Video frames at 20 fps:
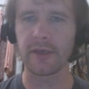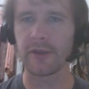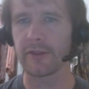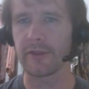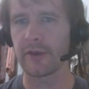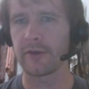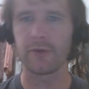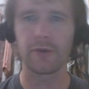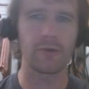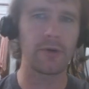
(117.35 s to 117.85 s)
and
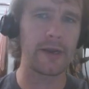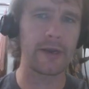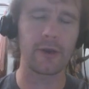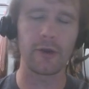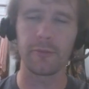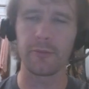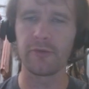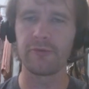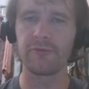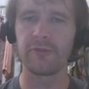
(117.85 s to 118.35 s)
then if you crack
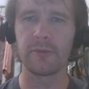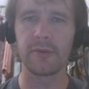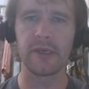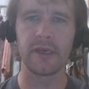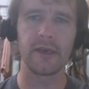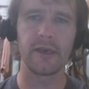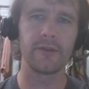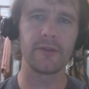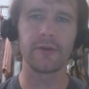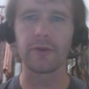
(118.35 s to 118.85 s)
open
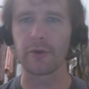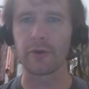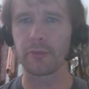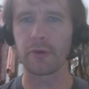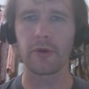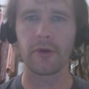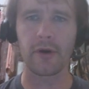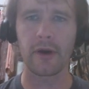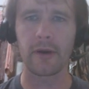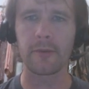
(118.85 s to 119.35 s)
VBA, then you're a
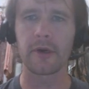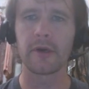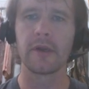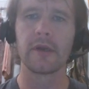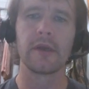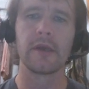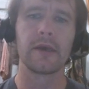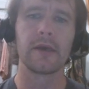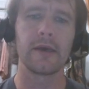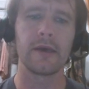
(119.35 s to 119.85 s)
programmer.
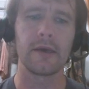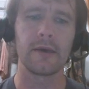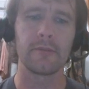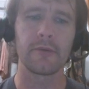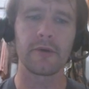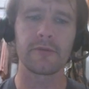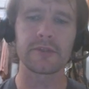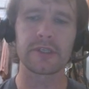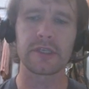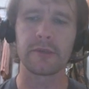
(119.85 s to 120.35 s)
Uh,
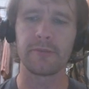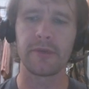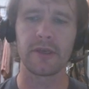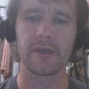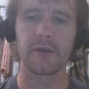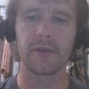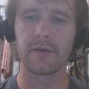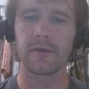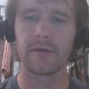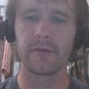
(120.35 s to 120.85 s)
but obviously, a
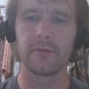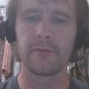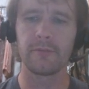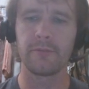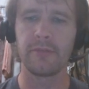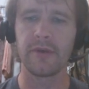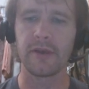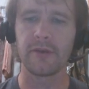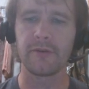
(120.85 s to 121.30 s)
big big